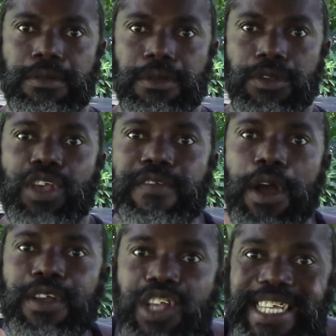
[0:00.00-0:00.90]
So if
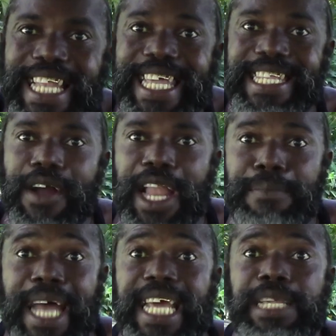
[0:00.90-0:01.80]
there was such a literal
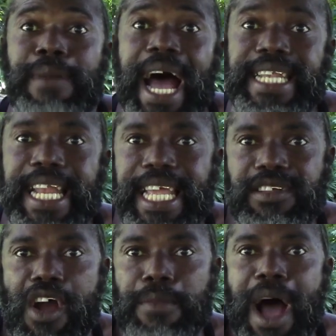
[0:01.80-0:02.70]
man, and, he, and the
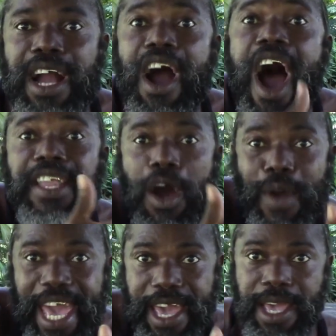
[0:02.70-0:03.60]
literal man gone
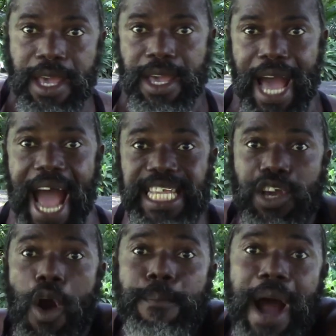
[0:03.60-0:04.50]
away, and he
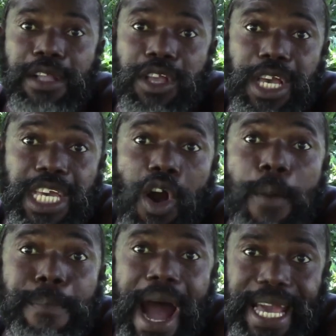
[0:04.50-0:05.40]
come back, he
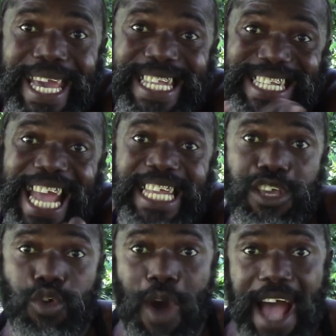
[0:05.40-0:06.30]
come back inside of
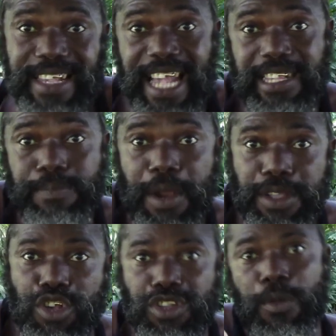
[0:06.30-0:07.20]
you as a
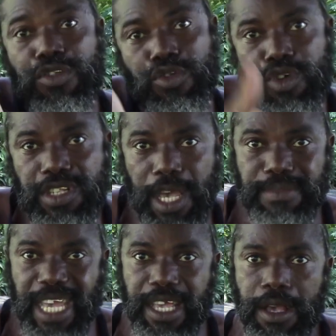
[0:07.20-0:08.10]
spirit, you're supposed to do the same thing.